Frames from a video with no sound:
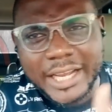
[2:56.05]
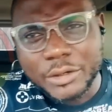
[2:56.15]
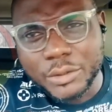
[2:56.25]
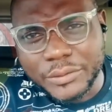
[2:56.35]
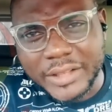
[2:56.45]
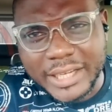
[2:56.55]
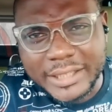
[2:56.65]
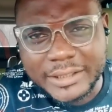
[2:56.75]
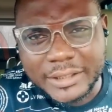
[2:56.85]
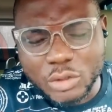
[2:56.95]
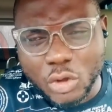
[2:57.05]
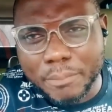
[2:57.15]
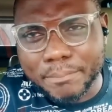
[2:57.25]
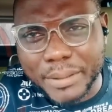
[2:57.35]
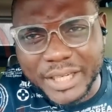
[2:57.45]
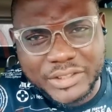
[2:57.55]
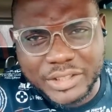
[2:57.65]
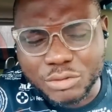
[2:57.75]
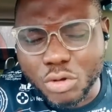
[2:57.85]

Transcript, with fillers: I know that no person,